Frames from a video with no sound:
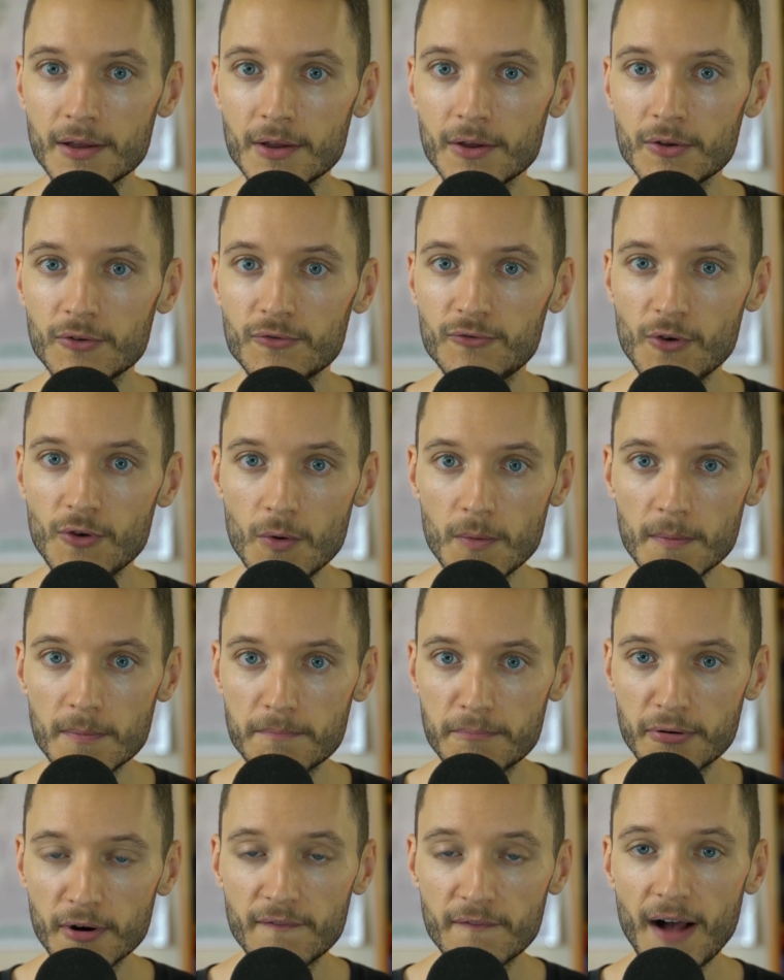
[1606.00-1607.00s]
to
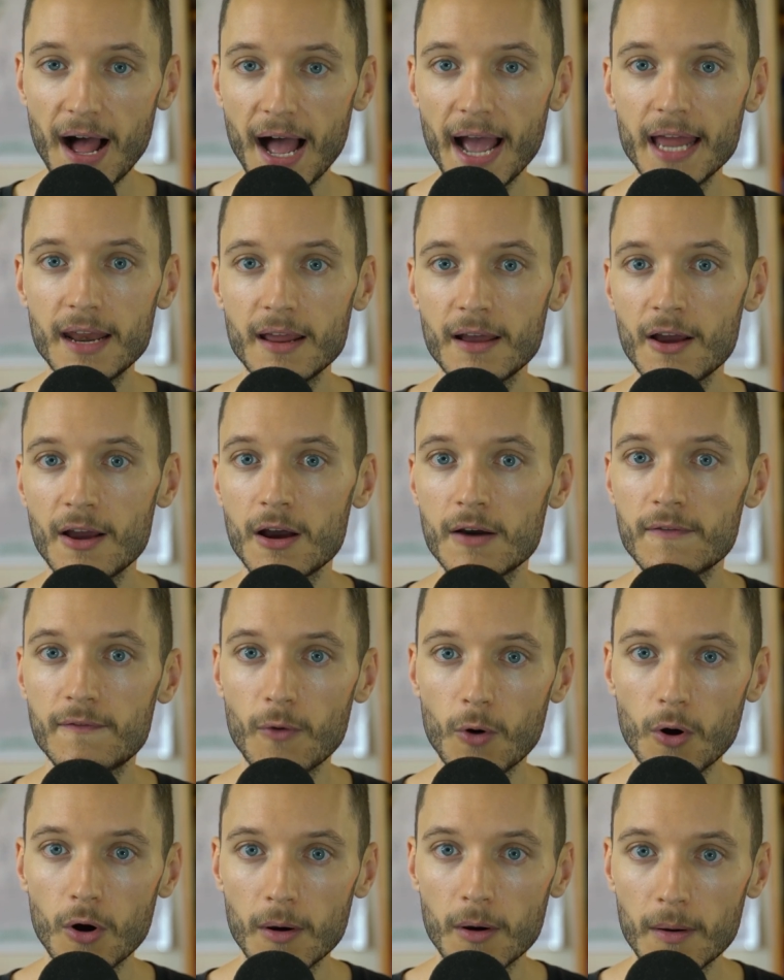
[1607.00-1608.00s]
provide
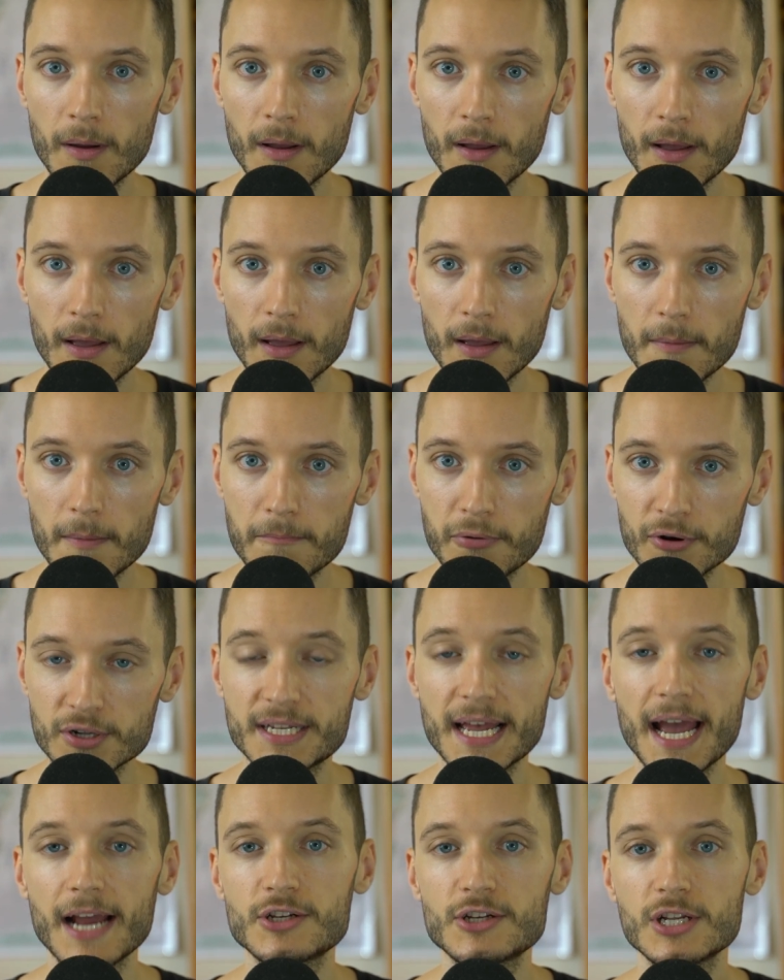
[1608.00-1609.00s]
for
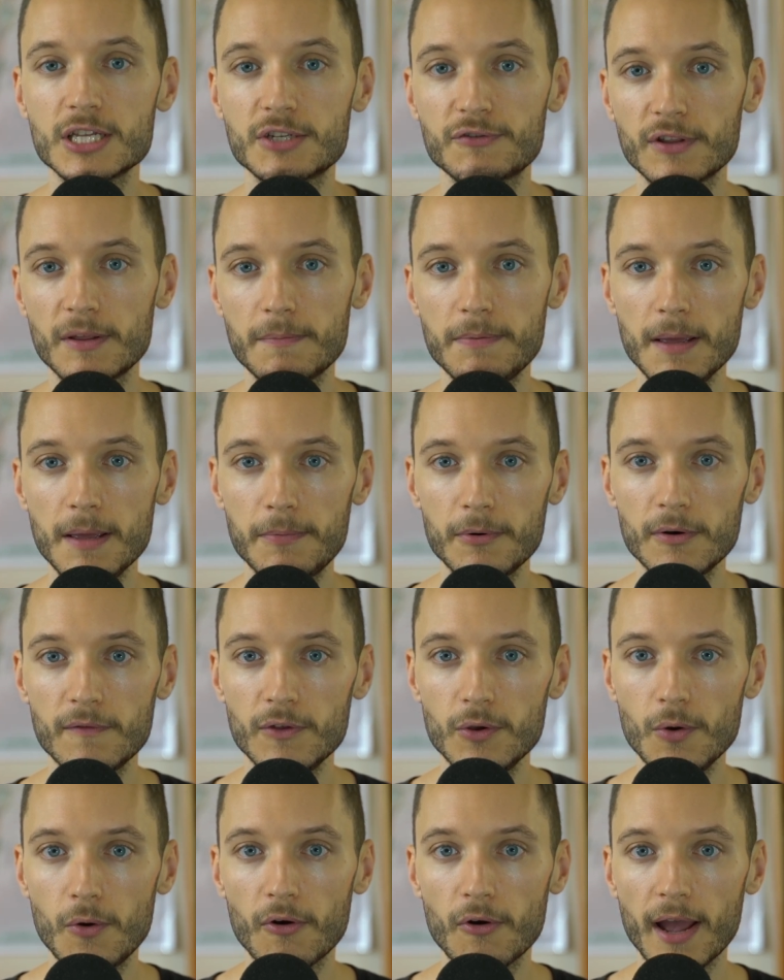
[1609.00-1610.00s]
protections for the people of
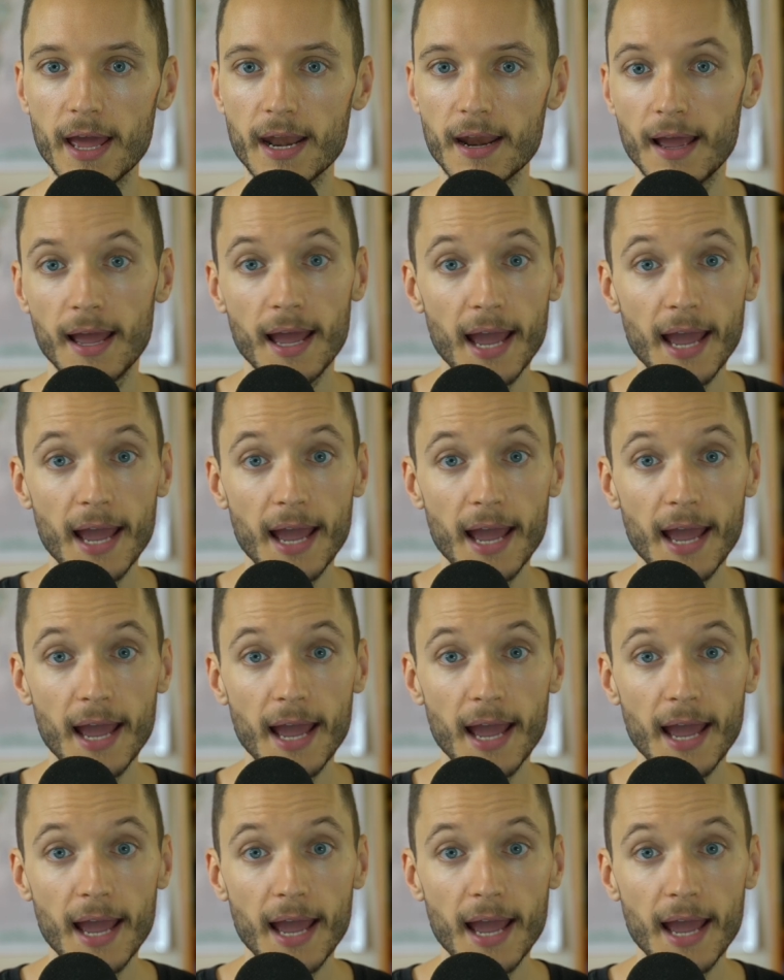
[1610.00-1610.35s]
Ukraine.